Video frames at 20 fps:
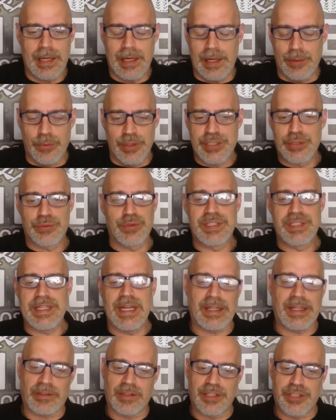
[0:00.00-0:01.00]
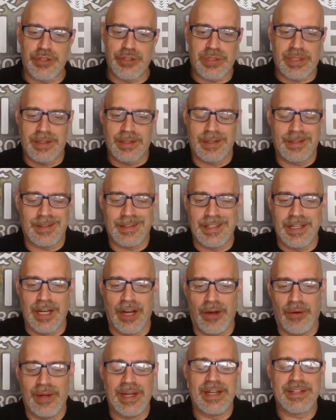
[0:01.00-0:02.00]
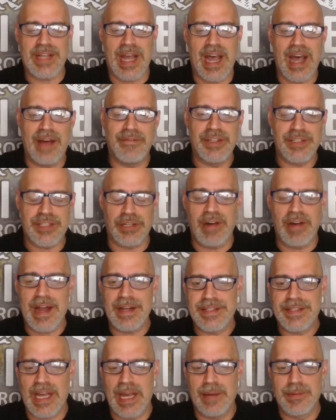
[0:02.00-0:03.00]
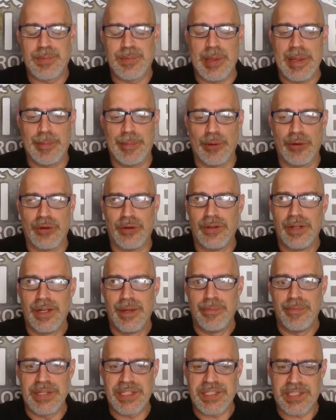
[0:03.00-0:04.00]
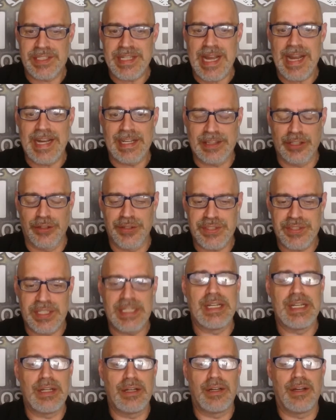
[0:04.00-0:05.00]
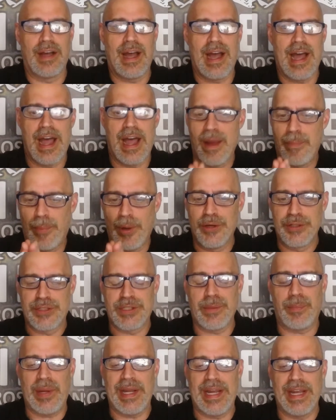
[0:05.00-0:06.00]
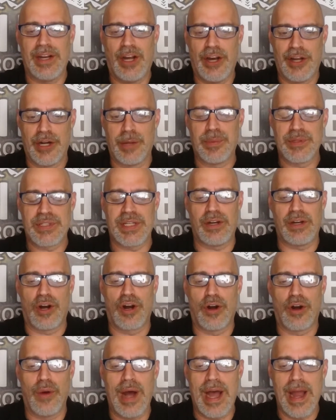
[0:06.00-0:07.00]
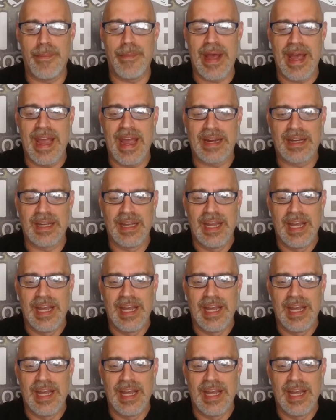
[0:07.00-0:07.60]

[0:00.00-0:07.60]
which is ridiculous. It's obvious a lot of times people mistake, they'll see I post a pan 100% ROI bag,